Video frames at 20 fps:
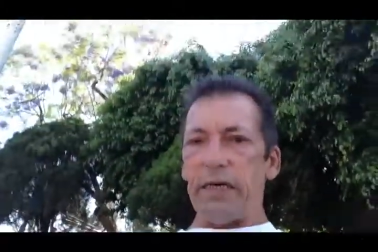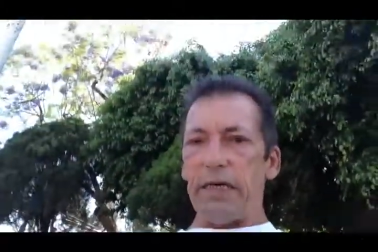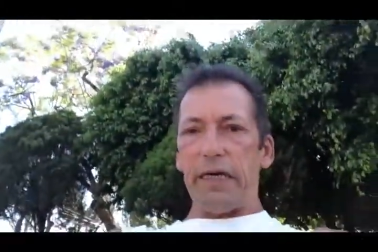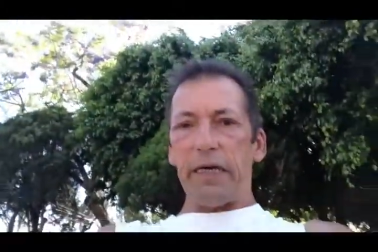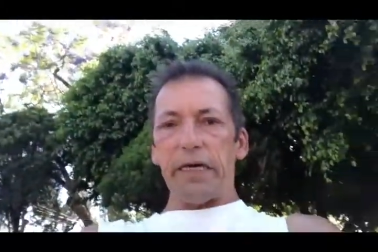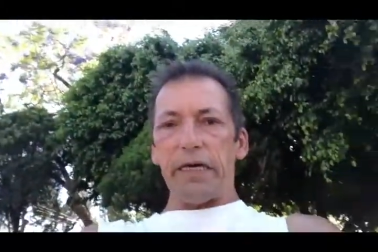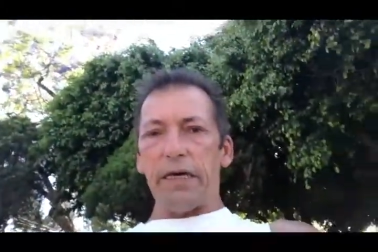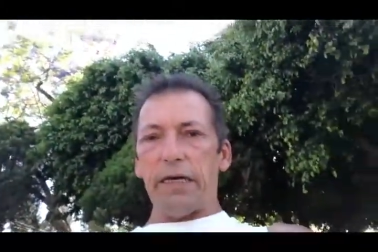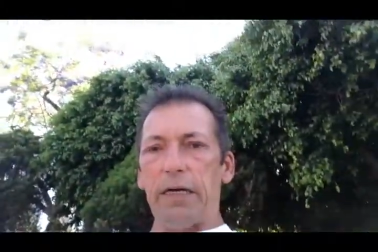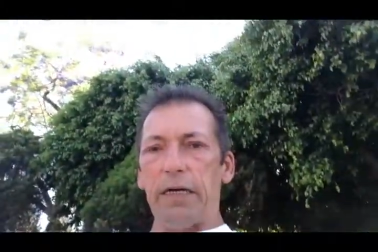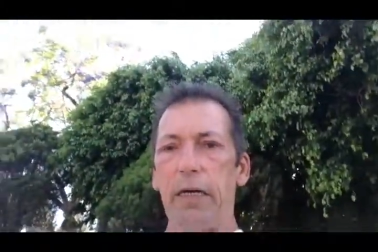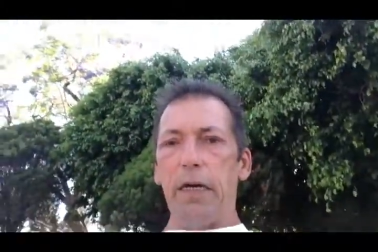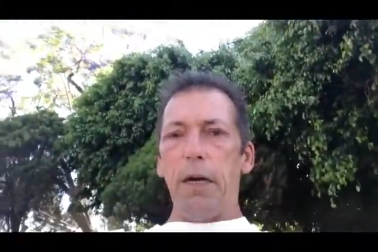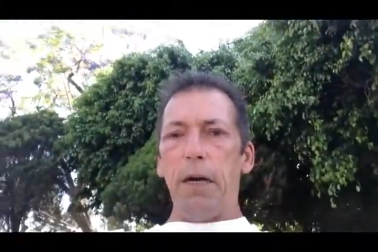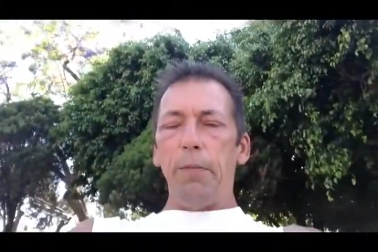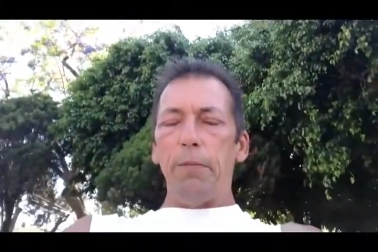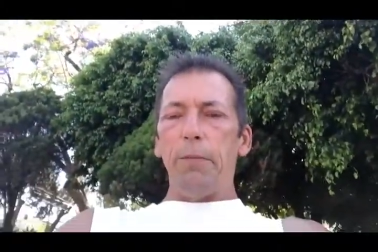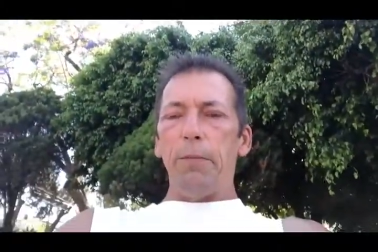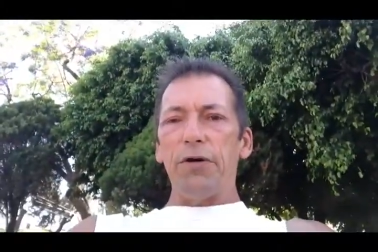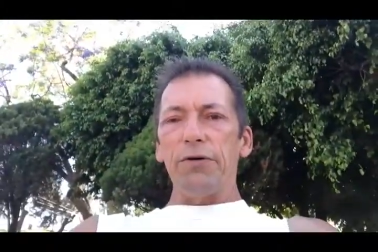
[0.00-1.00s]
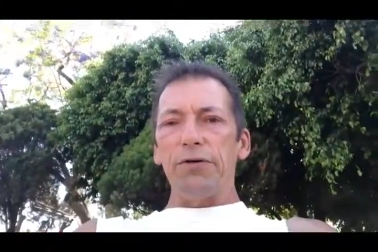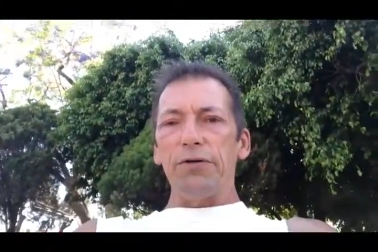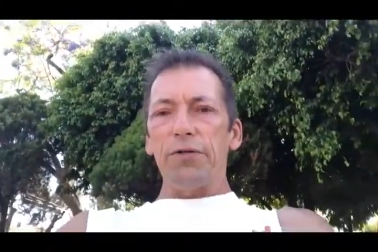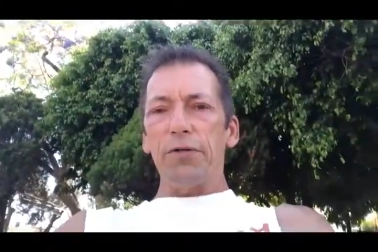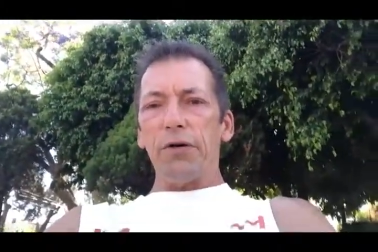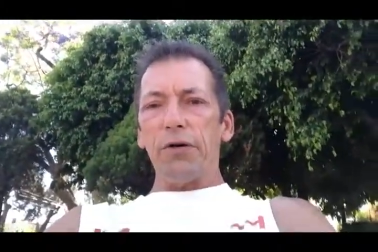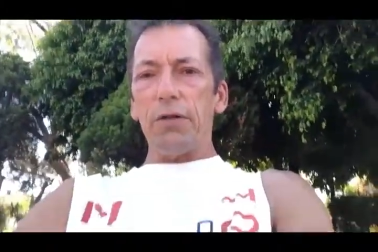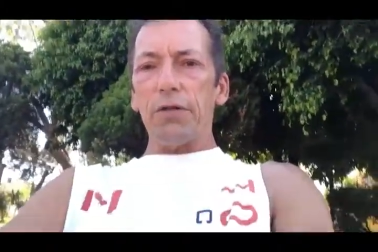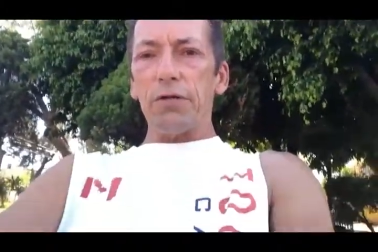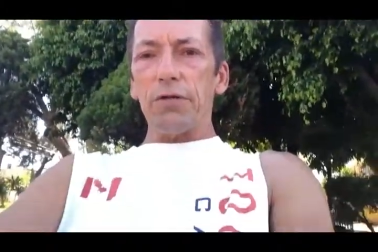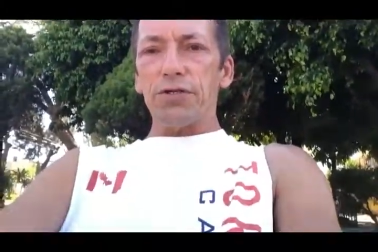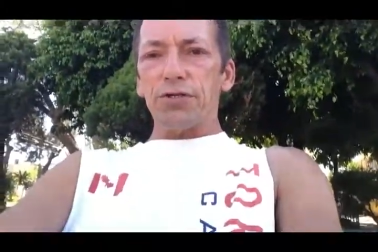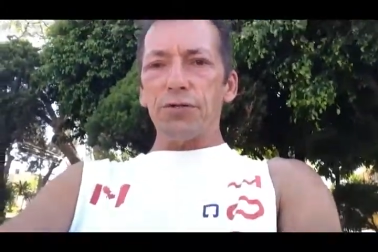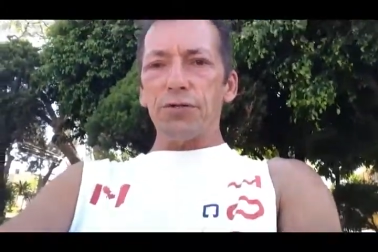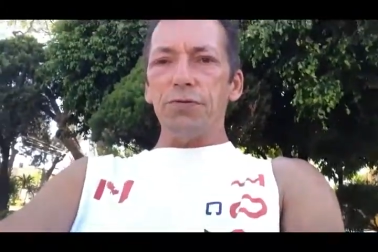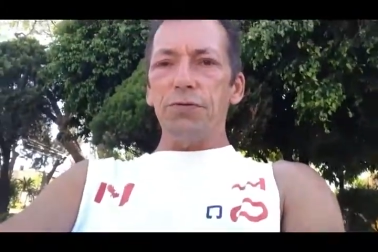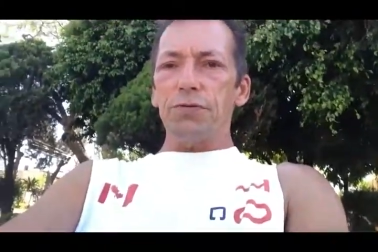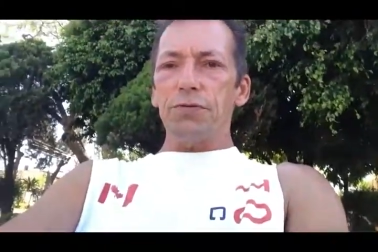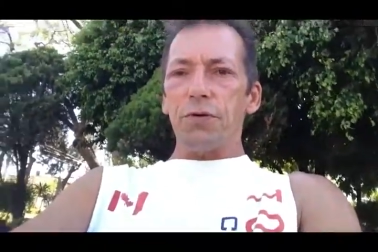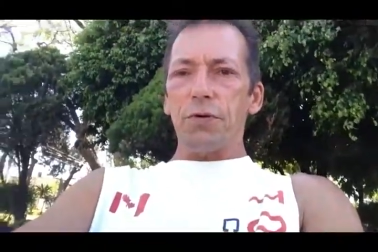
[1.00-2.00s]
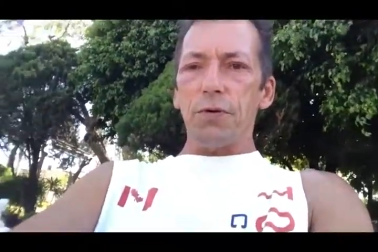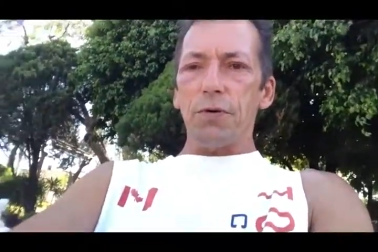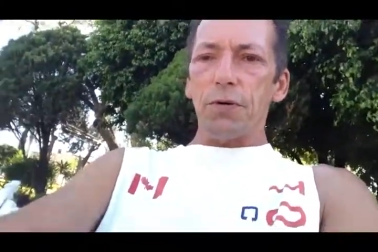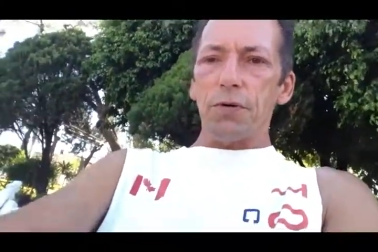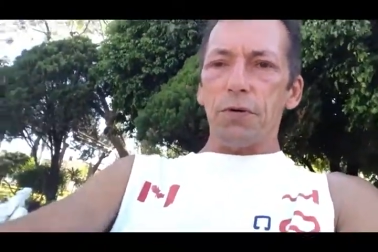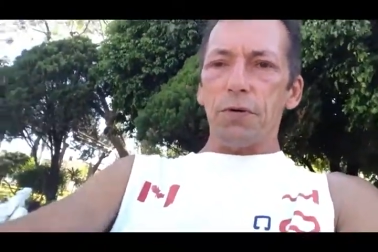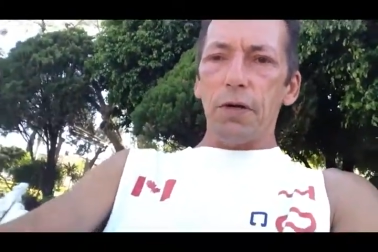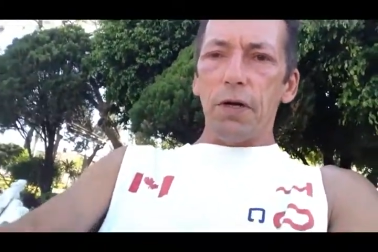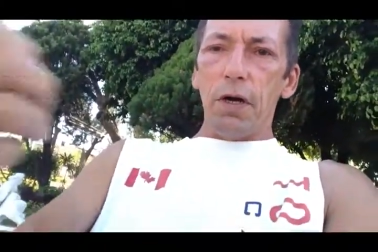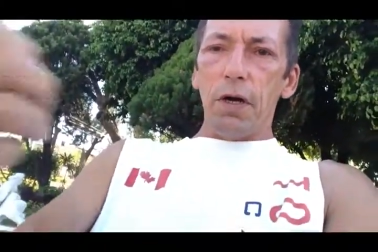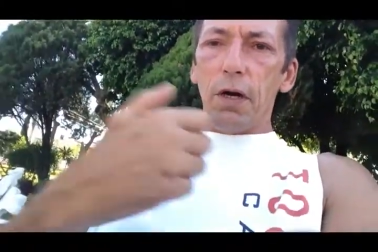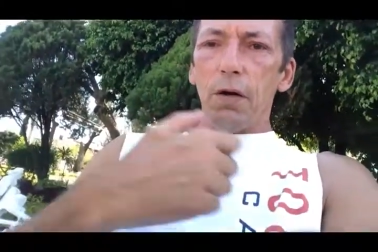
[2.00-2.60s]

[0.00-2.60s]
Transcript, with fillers: a uh, million dollar suit or